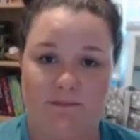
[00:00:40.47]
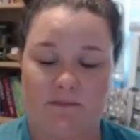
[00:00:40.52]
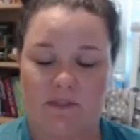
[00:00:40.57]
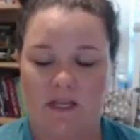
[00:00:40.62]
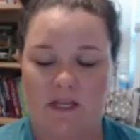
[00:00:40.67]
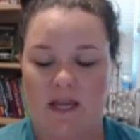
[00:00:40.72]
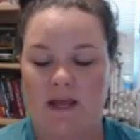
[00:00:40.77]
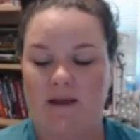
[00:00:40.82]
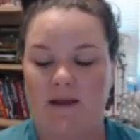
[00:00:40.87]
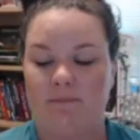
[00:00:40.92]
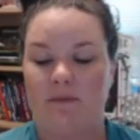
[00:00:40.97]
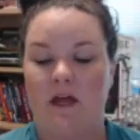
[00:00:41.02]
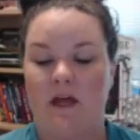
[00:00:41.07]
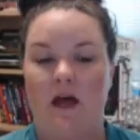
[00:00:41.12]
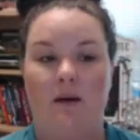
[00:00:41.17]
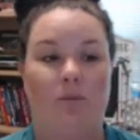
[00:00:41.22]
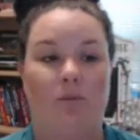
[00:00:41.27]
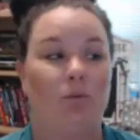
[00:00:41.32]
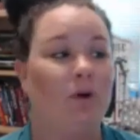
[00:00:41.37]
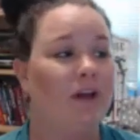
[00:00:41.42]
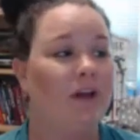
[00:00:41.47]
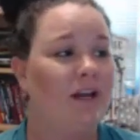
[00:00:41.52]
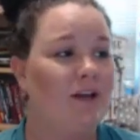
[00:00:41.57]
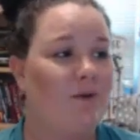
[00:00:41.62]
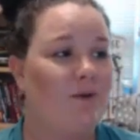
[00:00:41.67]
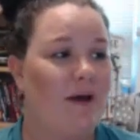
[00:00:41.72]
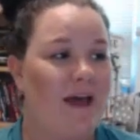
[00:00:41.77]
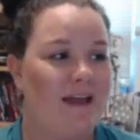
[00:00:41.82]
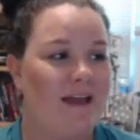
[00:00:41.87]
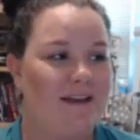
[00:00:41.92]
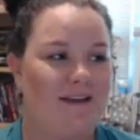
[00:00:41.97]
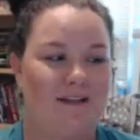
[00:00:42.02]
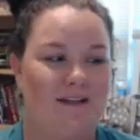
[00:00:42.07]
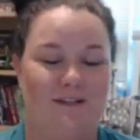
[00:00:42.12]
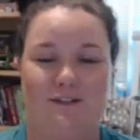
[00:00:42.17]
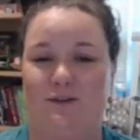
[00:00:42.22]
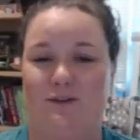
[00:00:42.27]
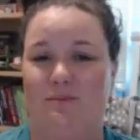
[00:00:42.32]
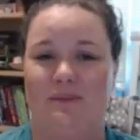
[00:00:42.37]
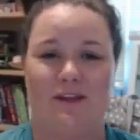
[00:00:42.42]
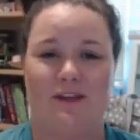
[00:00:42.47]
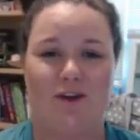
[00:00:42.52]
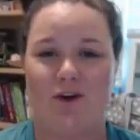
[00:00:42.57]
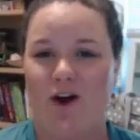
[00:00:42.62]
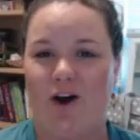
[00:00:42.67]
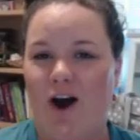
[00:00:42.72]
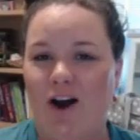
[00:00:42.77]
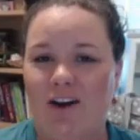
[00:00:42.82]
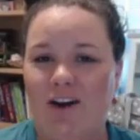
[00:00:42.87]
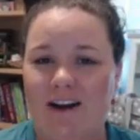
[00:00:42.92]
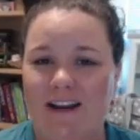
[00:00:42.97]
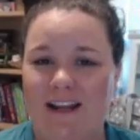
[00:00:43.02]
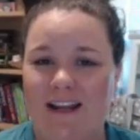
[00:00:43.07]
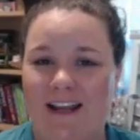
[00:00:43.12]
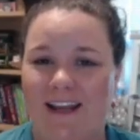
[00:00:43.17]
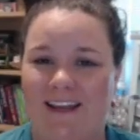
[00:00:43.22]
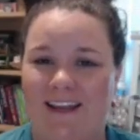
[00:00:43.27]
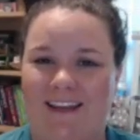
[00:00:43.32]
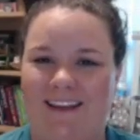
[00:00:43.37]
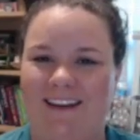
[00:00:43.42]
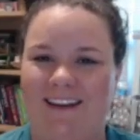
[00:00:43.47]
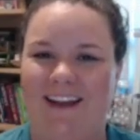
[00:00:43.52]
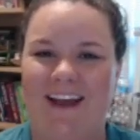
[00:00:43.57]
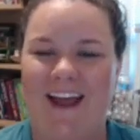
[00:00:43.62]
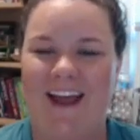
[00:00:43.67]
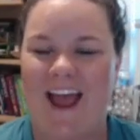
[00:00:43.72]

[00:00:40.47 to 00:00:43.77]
Okay, but we're going to go ahead and assume that you're already in